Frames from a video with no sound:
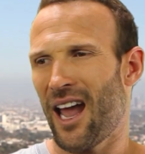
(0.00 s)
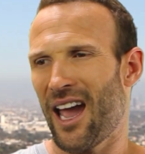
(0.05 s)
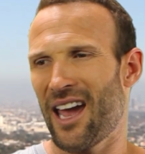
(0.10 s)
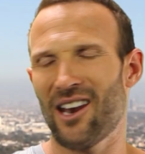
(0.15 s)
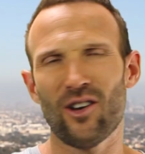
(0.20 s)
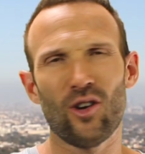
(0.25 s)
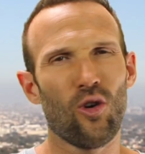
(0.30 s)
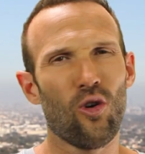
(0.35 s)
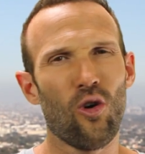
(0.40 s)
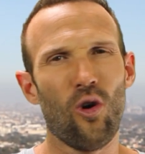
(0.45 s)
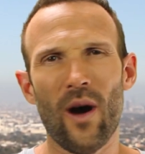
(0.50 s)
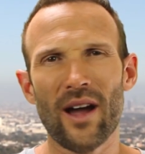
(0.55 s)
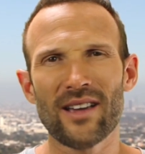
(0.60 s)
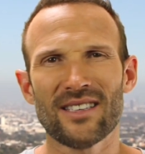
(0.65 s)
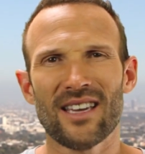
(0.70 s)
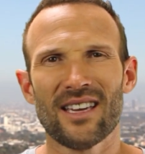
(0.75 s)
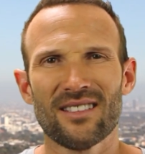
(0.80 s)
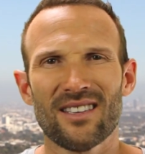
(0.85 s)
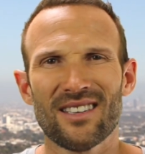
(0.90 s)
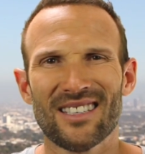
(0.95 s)
and it
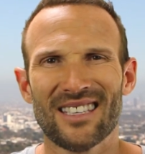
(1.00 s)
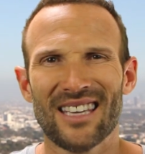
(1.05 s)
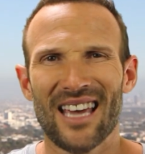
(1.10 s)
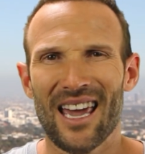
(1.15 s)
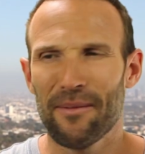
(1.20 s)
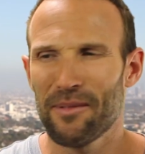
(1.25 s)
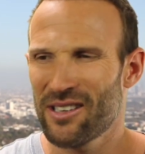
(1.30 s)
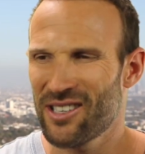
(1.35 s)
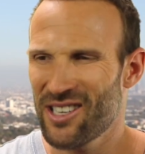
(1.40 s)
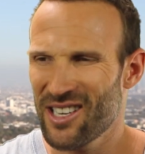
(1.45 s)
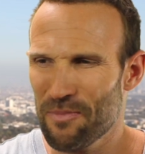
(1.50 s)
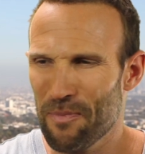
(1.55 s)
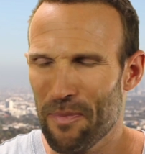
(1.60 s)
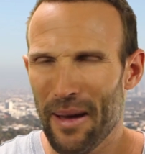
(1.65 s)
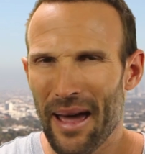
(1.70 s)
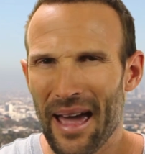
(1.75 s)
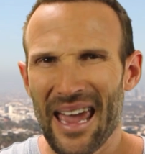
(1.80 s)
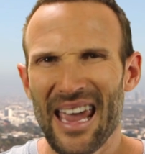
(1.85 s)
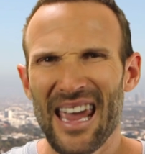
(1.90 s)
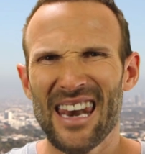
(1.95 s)
always ends the same. It's just
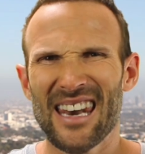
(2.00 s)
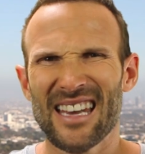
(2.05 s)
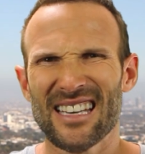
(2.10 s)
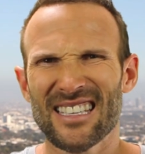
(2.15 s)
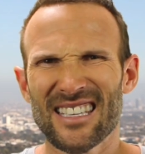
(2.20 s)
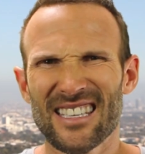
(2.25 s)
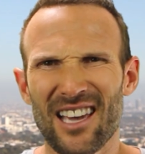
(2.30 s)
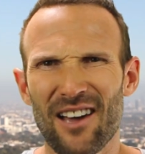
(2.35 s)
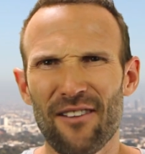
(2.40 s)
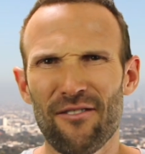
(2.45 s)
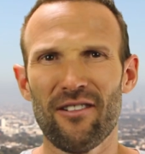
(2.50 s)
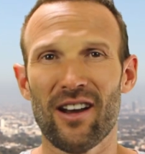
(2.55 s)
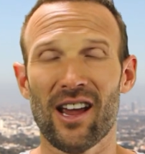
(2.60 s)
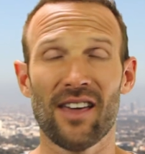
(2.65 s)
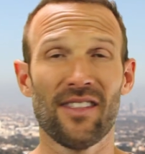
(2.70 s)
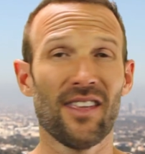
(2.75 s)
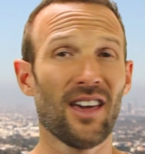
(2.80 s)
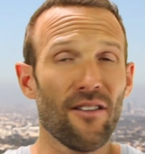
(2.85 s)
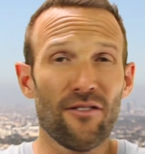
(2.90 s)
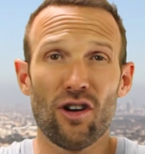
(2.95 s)
pain and suffering.
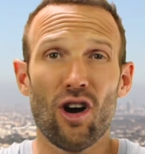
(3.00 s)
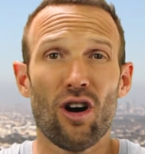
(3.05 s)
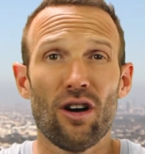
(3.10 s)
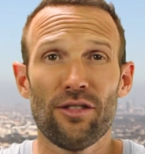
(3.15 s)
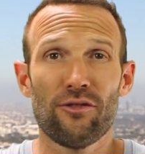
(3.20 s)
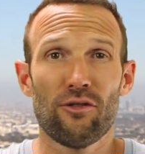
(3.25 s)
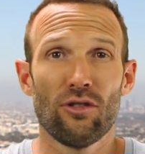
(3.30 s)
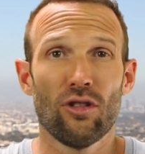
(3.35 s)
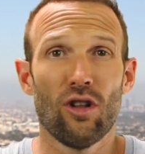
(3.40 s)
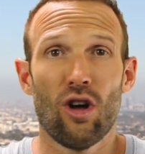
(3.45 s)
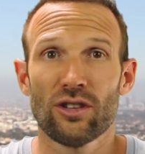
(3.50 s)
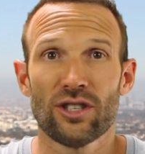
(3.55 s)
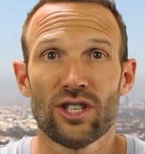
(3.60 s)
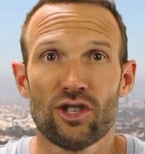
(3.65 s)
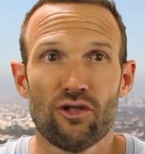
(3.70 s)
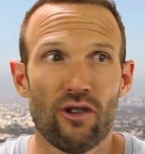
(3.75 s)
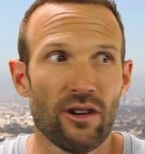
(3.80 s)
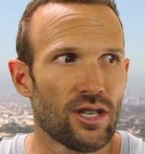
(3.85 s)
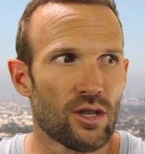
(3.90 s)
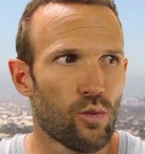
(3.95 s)
And then I've gone through long
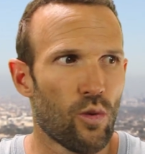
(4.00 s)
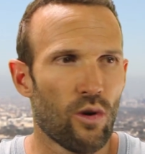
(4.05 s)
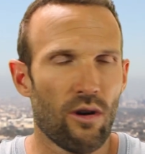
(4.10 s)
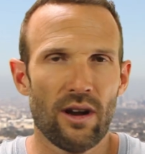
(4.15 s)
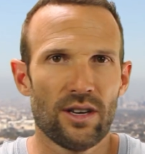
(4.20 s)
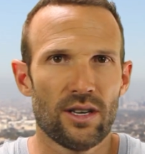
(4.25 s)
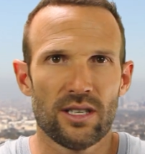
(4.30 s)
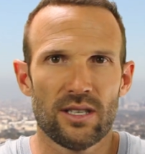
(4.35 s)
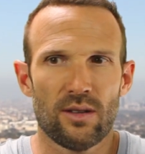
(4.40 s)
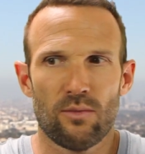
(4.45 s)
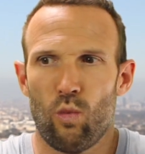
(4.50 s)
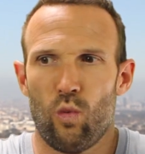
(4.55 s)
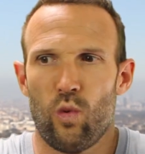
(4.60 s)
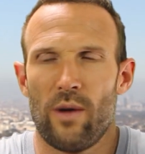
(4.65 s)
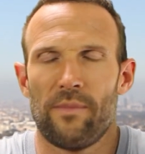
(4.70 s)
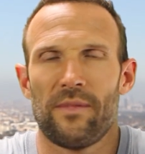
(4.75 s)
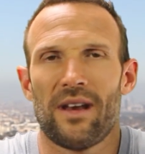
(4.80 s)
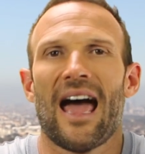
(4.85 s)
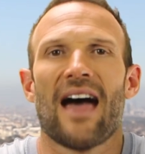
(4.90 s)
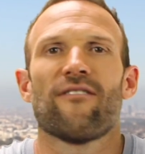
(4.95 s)
stretches where
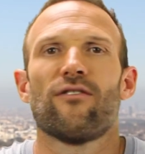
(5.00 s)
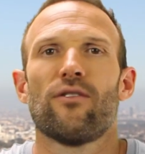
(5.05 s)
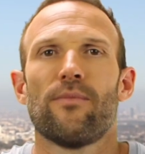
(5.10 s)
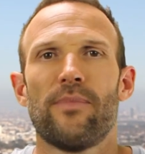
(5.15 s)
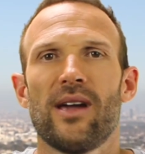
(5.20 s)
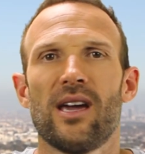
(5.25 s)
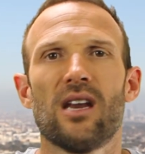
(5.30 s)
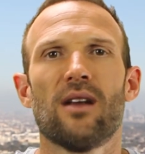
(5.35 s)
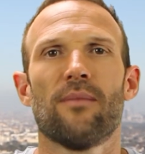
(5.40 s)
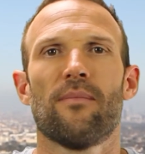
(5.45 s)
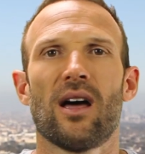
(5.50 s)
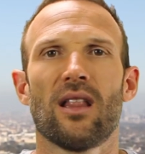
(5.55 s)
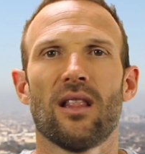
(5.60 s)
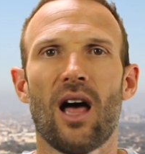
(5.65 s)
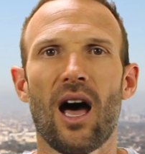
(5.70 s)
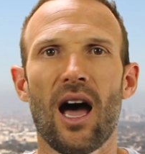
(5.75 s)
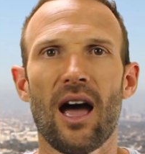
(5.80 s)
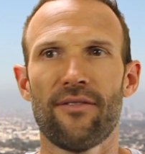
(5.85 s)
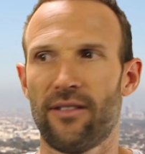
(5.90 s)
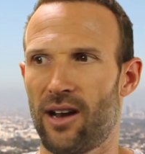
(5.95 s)
women haven't been in my
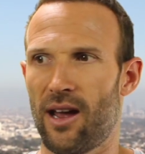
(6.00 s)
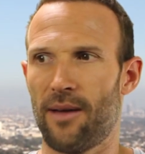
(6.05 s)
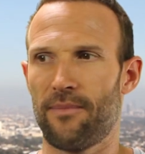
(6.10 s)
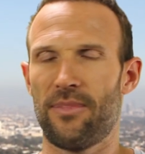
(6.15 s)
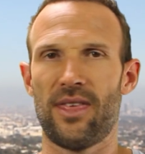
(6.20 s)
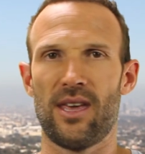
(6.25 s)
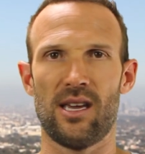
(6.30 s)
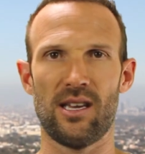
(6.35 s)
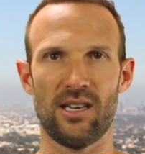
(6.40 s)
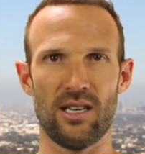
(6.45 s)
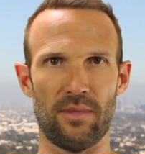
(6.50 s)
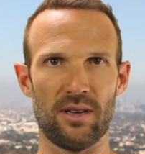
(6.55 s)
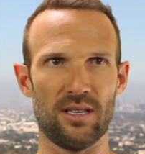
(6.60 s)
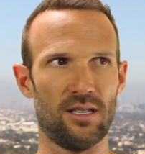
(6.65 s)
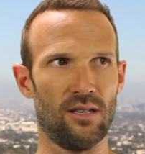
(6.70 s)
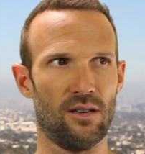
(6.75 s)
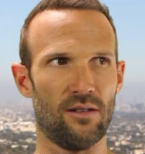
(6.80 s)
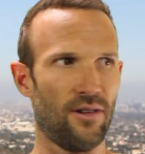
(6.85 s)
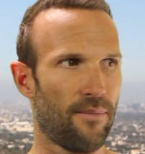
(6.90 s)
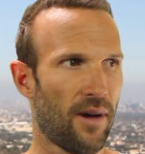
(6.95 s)
life, and I'm thinking to
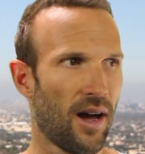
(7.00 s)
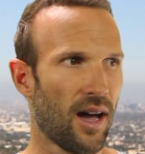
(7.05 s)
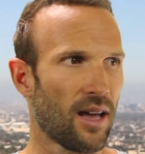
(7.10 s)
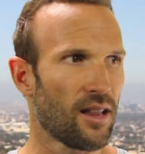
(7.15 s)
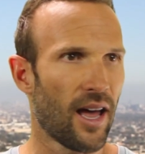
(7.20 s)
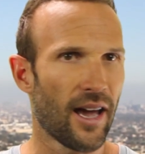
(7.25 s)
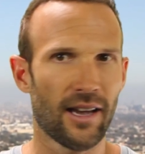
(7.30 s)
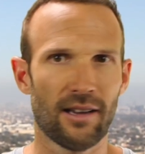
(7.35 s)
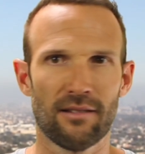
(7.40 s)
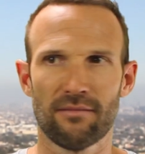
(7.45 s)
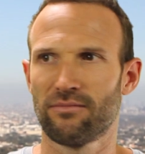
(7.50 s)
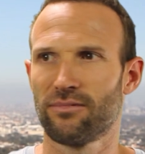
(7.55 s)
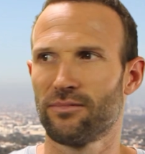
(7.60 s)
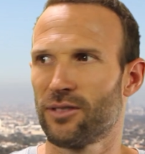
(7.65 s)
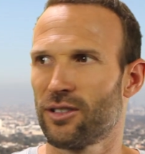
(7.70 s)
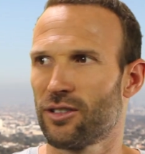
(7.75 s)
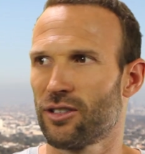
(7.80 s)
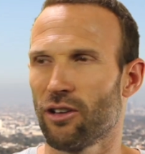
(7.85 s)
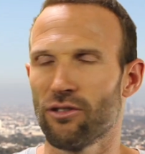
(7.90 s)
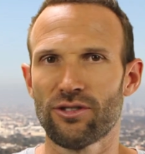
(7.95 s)
myself, am I like
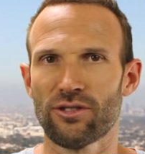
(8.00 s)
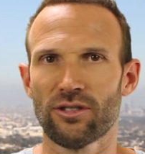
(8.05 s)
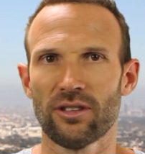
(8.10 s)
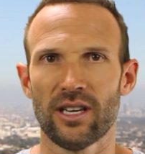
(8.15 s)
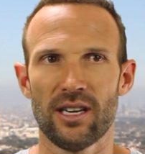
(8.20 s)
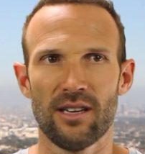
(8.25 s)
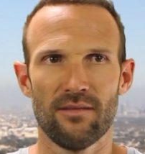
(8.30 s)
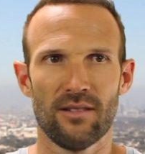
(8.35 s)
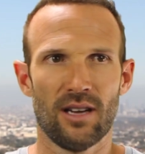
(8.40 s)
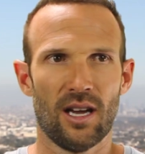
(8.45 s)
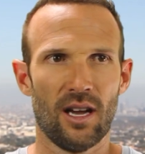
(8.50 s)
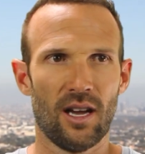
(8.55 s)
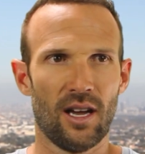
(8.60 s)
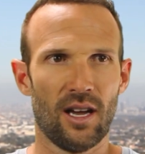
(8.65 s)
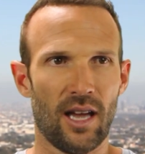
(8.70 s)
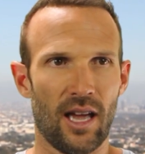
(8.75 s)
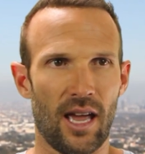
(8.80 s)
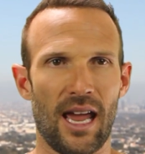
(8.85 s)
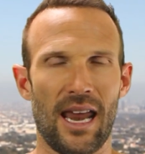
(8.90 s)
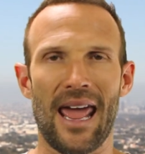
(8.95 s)
socially
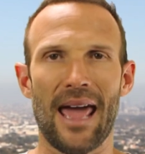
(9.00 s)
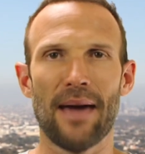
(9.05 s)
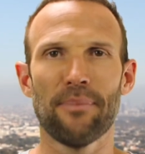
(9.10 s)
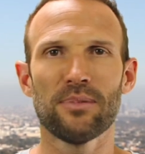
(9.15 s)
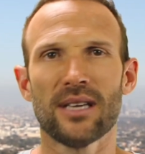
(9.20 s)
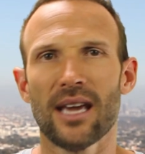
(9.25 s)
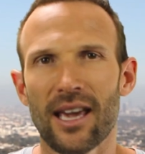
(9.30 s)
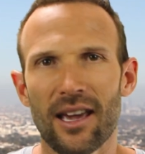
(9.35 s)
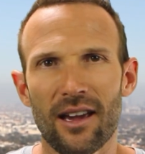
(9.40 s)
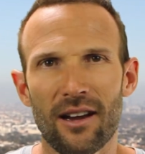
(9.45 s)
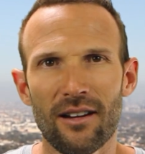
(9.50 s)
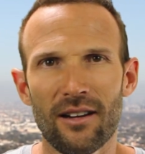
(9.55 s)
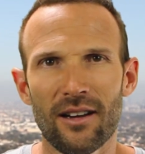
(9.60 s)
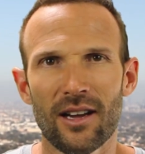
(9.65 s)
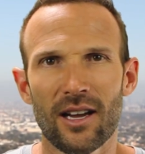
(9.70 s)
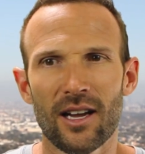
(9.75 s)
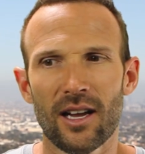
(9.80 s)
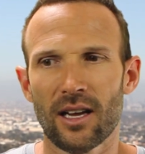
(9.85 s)
inept here?